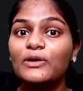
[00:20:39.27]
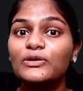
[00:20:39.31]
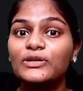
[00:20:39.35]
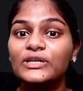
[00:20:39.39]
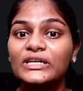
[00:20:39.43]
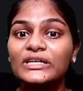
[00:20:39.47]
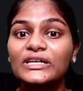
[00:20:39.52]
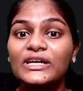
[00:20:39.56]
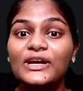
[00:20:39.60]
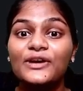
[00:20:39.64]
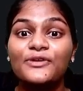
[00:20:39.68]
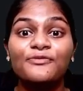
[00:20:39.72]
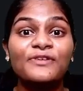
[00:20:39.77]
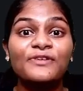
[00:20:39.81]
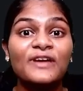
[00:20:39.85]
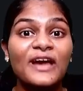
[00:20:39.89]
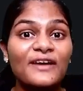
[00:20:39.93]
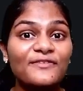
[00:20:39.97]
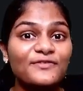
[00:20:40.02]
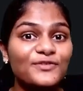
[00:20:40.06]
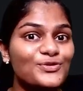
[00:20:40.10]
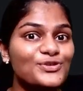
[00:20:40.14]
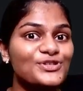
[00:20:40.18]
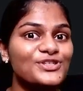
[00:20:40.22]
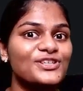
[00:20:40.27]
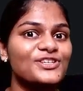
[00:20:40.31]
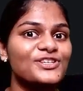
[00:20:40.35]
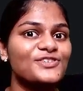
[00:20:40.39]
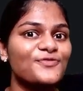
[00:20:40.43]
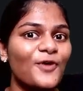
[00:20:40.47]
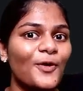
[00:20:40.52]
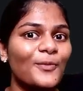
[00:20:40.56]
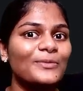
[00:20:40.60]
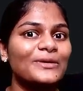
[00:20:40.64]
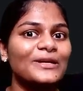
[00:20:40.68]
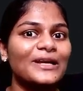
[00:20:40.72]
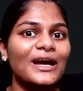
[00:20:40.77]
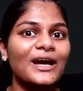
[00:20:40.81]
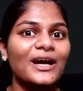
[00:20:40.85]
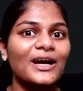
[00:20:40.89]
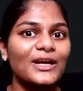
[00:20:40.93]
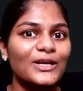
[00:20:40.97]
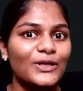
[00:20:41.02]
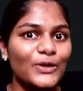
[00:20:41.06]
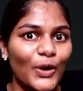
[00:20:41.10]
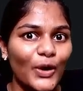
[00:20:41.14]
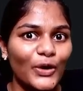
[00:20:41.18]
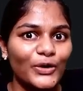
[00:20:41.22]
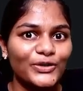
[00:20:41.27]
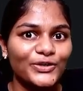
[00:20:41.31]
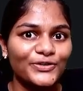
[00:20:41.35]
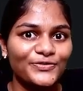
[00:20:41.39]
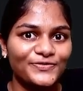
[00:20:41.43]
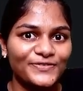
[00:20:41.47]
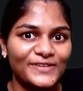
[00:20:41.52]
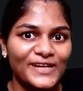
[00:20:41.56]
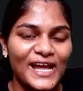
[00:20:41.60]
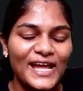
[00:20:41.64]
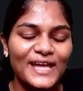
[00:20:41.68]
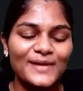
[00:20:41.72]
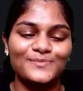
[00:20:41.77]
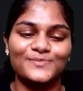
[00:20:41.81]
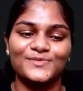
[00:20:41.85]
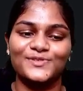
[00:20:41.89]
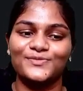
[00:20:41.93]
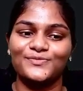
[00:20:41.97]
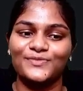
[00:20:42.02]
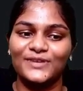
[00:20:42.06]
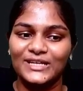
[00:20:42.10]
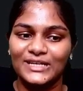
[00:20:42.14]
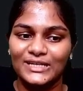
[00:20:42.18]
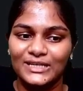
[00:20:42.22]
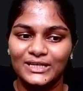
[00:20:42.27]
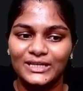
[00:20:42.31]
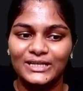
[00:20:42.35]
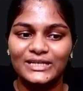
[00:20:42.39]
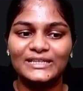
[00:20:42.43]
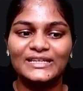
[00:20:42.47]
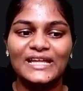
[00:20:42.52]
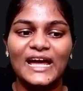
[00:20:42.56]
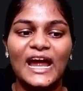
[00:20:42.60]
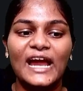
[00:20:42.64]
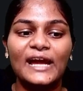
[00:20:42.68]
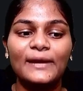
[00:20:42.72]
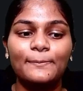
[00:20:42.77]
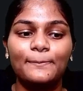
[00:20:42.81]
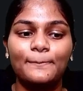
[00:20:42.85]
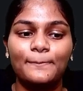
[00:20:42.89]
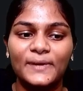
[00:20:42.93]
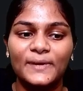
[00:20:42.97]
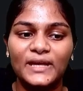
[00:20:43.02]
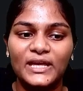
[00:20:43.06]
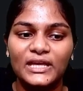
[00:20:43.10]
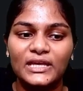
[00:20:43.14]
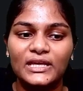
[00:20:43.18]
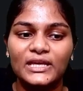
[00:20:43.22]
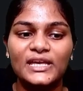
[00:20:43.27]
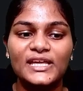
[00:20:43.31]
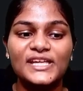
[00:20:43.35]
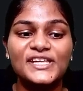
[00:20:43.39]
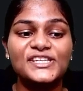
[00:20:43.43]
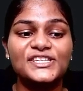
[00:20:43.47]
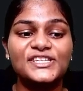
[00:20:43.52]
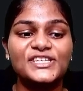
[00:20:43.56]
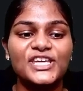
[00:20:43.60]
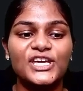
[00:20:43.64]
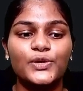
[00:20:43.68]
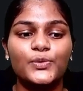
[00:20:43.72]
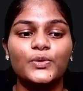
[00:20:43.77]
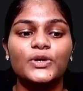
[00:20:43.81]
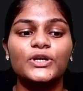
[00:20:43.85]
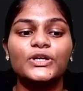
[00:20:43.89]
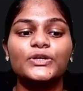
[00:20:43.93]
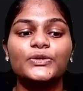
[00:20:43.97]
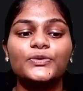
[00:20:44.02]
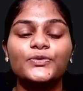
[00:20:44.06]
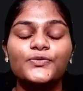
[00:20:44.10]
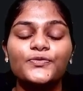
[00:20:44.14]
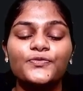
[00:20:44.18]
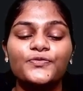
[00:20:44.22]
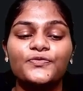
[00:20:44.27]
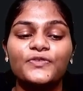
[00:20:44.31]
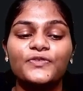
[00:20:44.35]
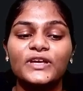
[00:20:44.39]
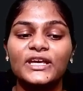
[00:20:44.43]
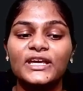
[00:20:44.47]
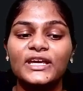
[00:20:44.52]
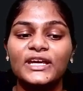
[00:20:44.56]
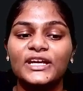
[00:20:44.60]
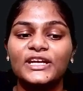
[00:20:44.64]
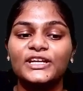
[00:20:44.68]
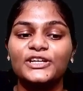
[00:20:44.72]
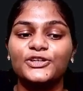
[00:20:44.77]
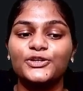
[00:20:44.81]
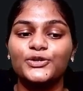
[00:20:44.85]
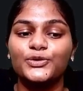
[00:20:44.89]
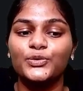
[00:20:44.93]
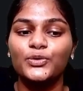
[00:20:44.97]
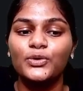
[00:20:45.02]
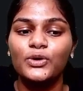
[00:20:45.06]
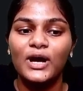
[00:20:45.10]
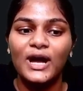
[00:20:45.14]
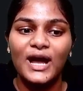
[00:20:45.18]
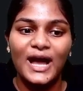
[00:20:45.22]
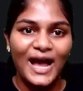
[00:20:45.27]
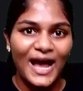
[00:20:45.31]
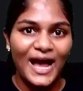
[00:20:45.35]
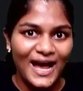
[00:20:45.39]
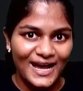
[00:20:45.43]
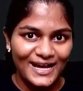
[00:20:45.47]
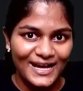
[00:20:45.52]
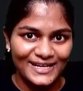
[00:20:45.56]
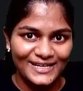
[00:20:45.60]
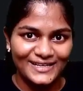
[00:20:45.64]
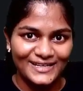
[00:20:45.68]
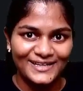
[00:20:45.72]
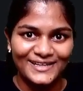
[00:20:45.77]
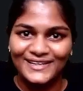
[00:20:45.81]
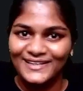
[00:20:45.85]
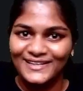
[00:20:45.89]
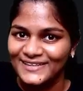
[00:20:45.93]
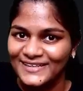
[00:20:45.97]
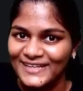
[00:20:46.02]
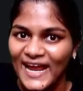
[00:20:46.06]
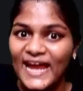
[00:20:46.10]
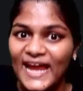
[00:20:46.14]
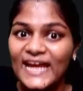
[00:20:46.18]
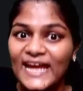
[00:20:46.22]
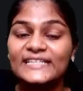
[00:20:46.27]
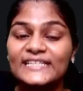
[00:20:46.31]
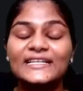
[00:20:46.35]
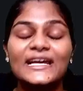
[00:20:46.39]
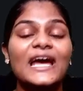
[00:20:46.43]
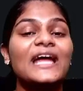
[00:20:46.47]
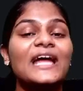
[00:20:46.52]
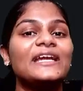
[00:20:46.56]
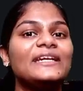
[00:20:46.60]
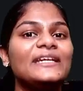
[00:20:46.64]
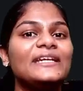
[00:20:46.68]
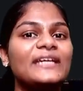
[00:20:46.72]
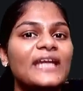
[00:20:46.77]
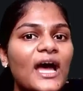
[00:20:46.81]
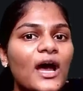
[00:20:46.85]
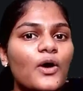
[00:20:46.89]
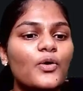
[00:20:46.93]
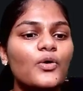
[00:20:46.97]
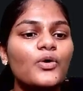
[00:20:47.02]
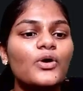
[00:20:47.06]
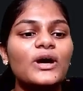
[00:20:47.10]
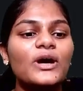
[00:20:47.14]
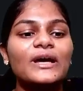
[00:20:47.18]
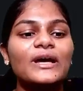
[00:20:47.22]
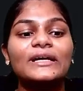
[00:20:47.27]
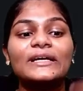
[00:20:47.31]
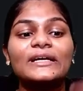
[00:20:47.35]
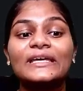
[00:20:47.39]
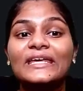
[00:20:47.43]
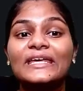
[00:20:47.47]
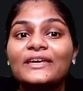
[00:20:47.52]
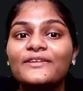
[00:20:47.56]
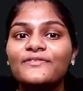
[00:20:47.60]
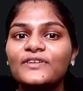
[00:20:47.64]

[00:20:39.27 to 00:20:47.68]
We have used this formula a lot of times. We learned that P is equal to V into I, right? Now, given the